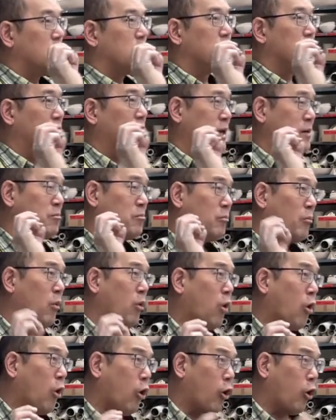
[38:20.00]
Make
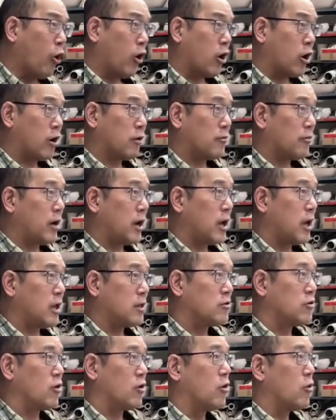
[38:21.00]
more,
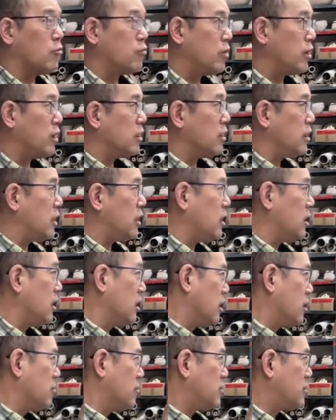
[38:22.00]
right? So really
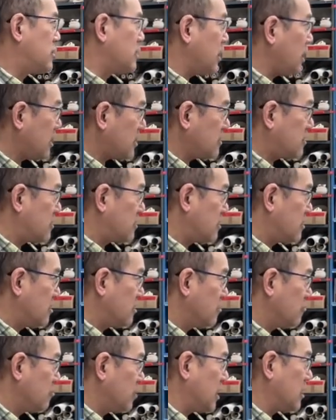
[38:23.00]
six,
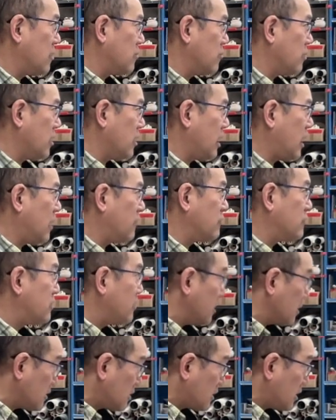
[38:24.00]
make have
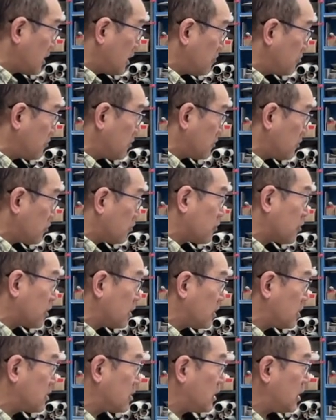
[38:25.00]
six cups to turn
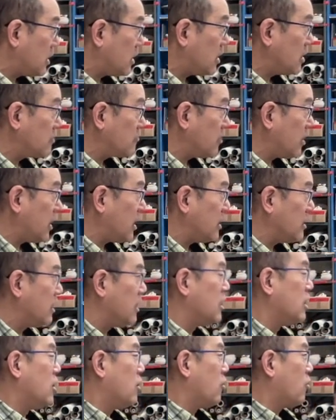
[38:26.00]
in at the end, right?
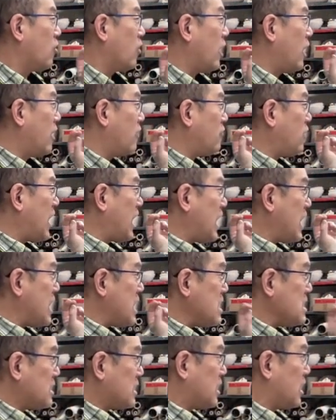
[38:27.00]
Or have
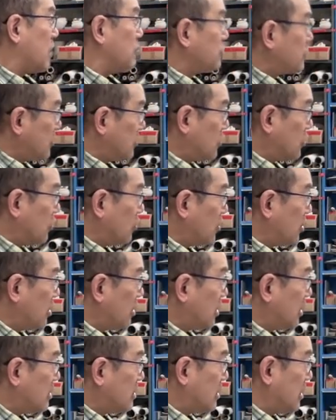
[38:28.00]
eight cups to turn
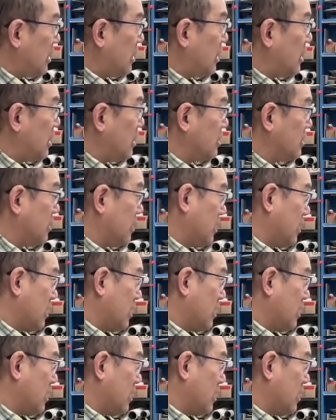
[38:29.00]
in at the end